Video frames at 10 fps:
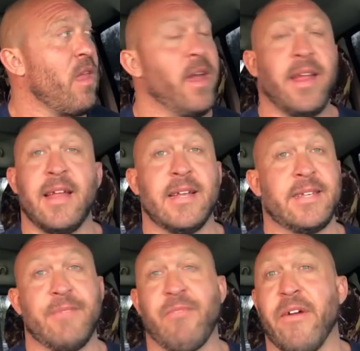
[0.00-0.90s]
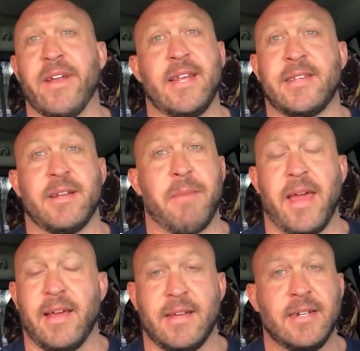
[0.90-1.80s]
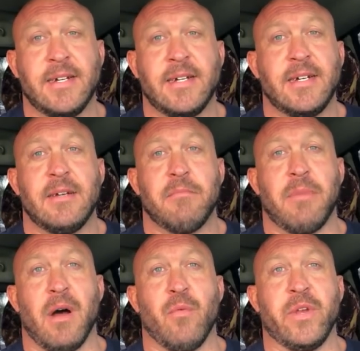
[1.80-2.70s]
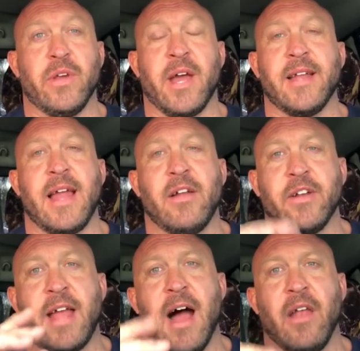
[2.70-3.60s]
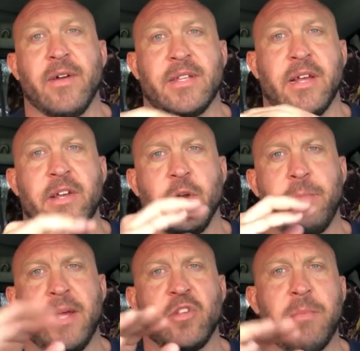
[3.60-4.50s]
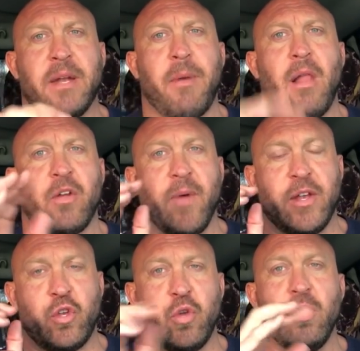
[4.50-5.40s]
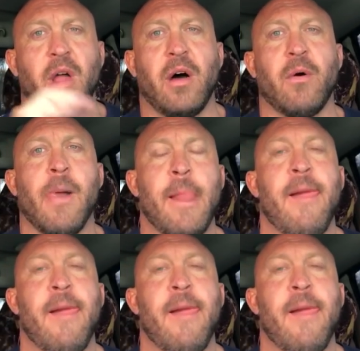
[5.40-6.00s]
And it's very easy to make. But when you cut down your calories under your basal metabolic rate too low,